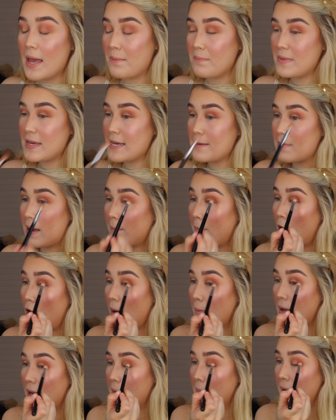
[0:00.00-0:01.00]
Me, my
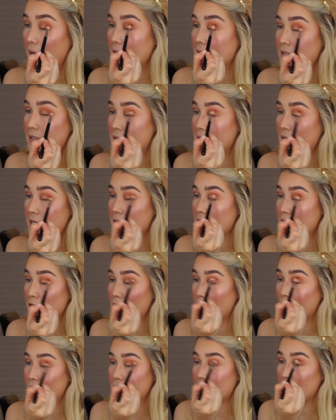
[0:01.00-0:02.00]
mom, and my
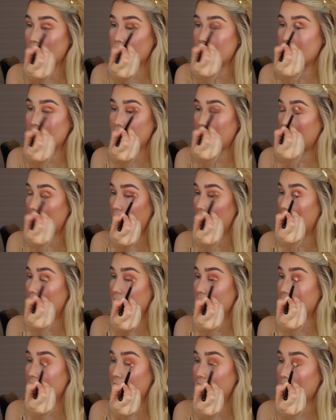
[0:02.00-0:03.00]
sister went to go see my
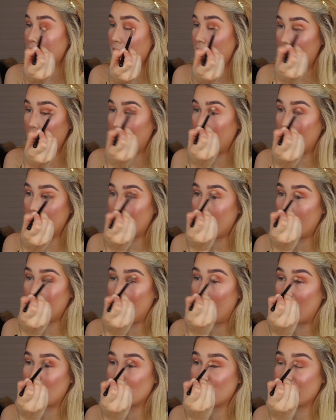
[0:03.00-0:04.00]
cousin in
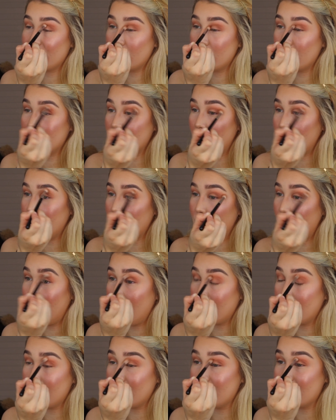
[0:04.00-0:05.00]
Nashville, and then we
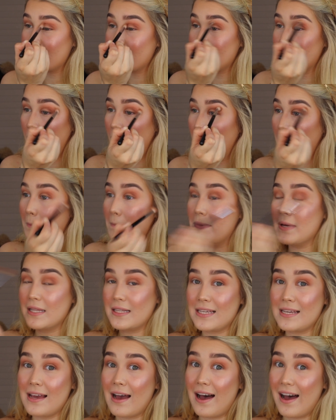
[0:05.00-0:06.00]
went and saw
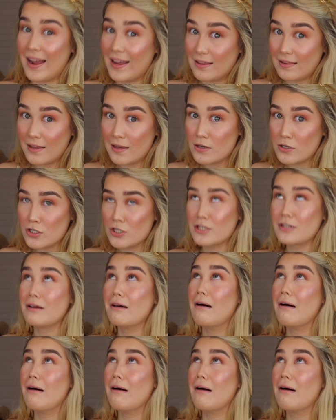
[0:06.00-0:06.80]
Billie Eilish.